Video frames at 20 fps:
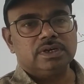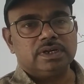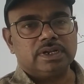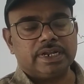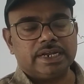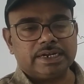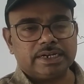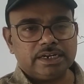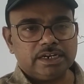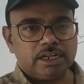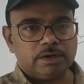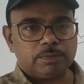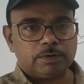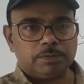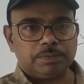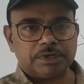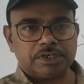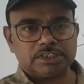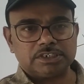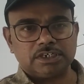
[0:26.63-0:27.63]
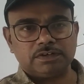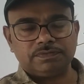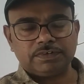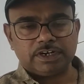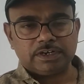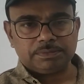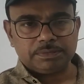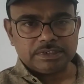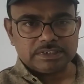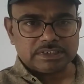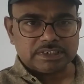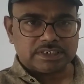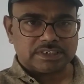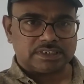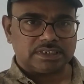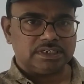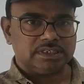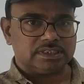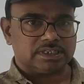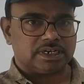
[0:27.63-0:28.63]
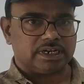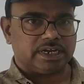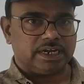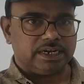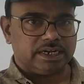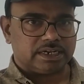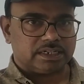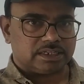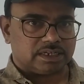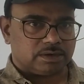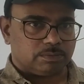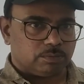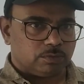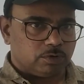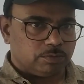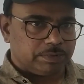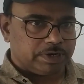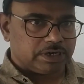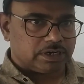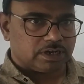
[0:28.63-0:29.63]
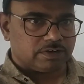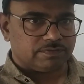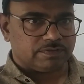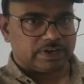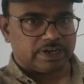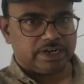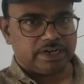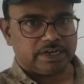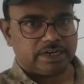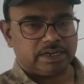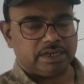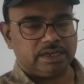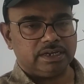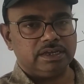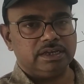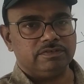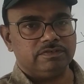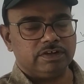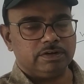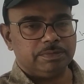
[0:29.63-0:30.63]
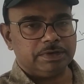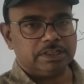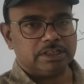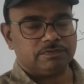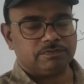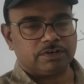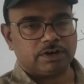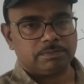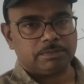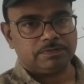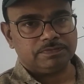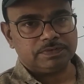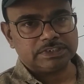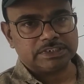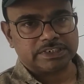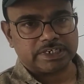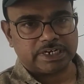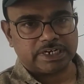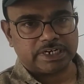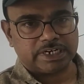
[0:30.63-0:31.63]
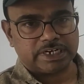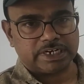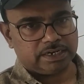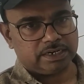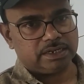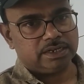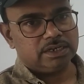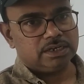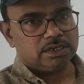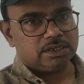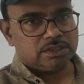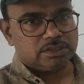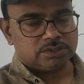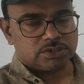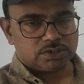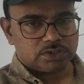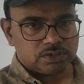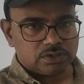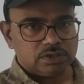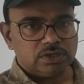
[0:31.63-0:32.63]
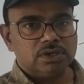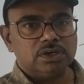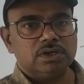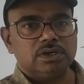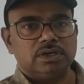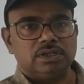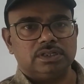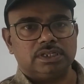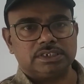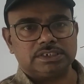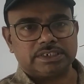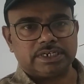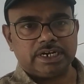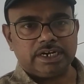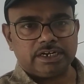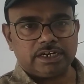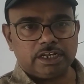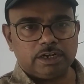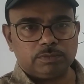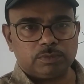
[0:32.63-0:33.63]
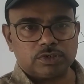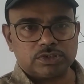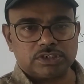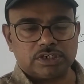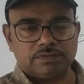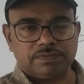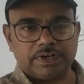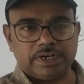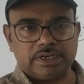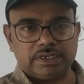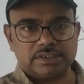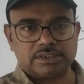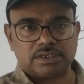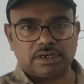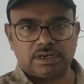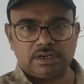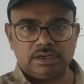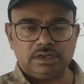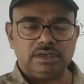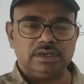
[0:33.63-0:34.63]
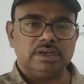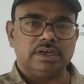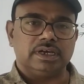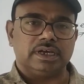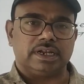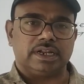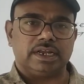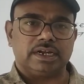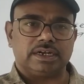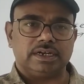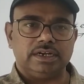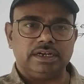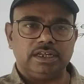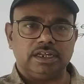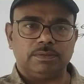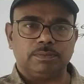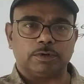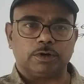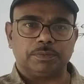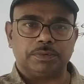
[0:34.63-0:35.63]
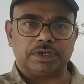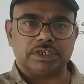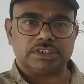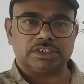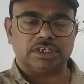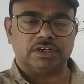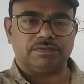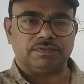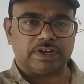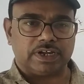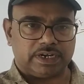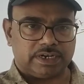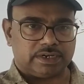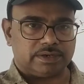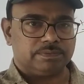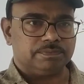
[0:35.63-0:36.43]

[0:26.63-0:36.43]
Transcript: Rectilinear propagation of light means the movement of light ray will be in the form of a straight line. So the straight line motion of light is called rectilinear propagation of light.